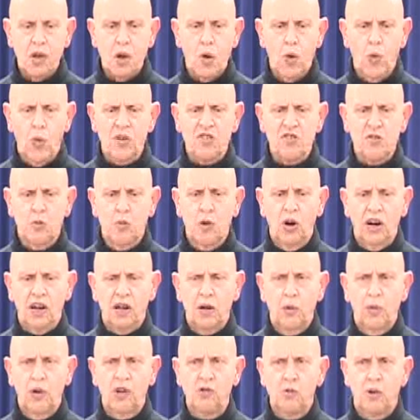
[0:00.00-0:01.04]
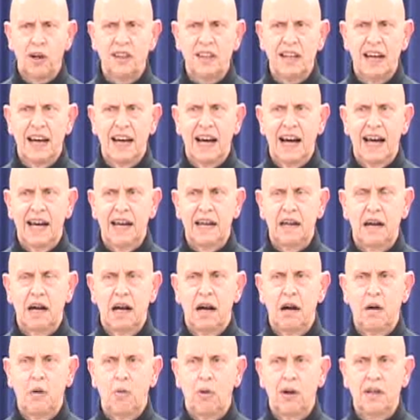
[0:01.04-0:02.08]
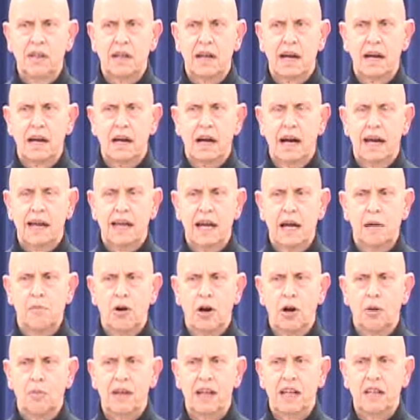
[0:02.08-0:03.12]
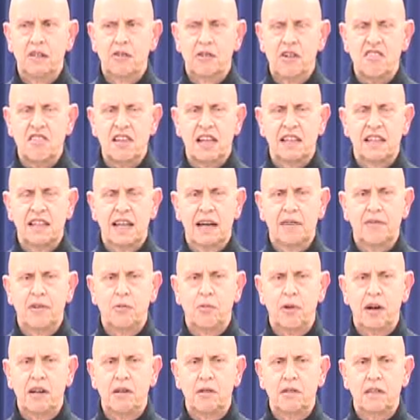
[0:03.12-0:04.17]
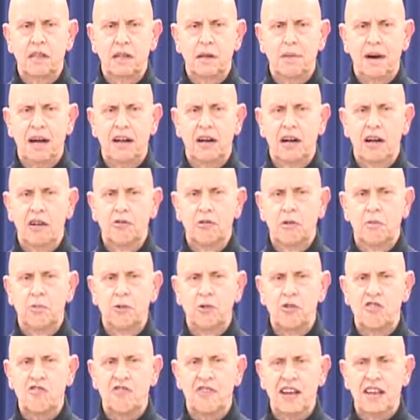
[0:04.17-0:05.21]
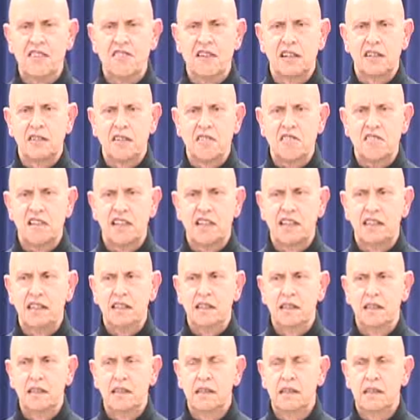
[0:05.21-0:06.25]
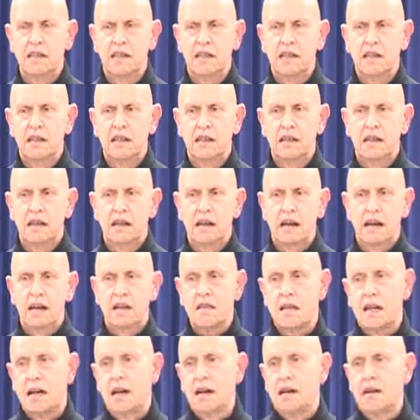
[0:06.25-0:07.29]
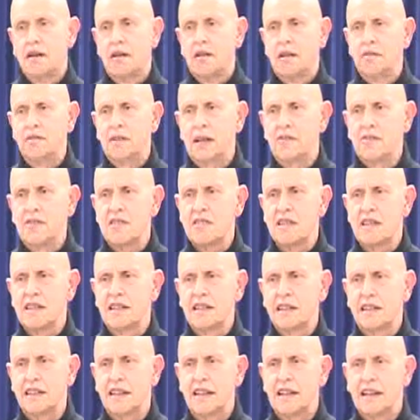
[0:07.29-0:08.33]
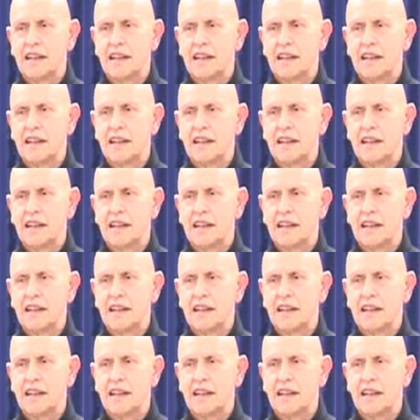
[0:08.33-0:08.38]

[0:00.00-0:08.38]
was a work in which one day I came home, Eleanor said, "David, what do you think about 100 boots facing the sea?" I said, "I don't know, I've never seen it."